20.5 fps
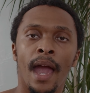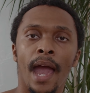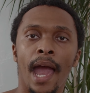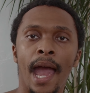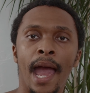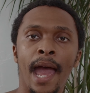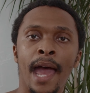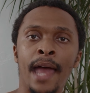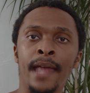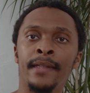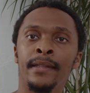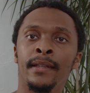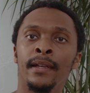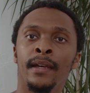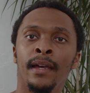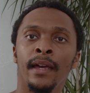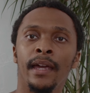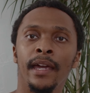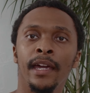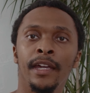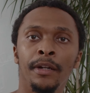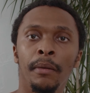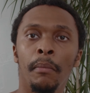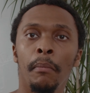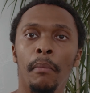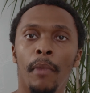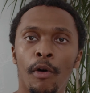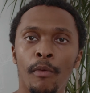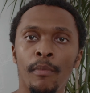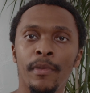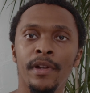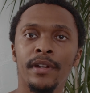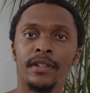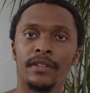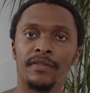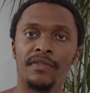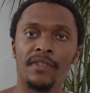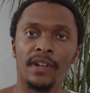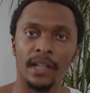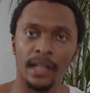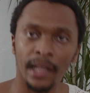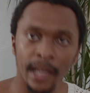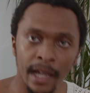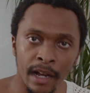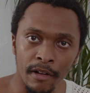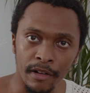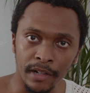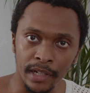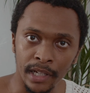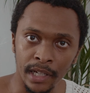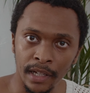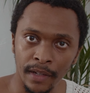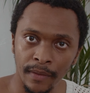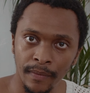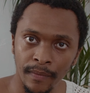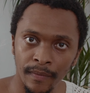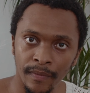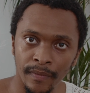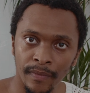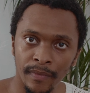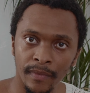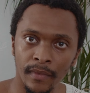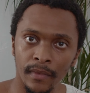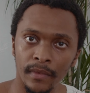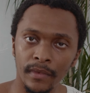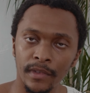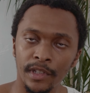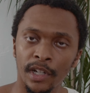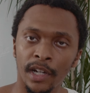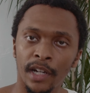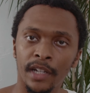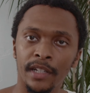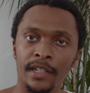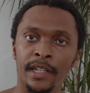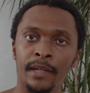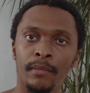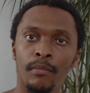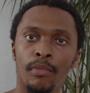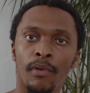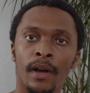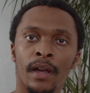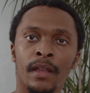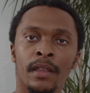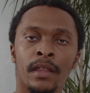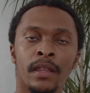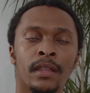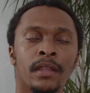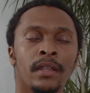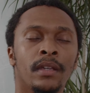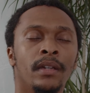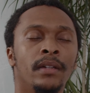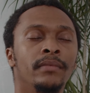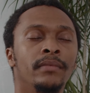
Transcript: And in a moment of clarity, took a deep breath,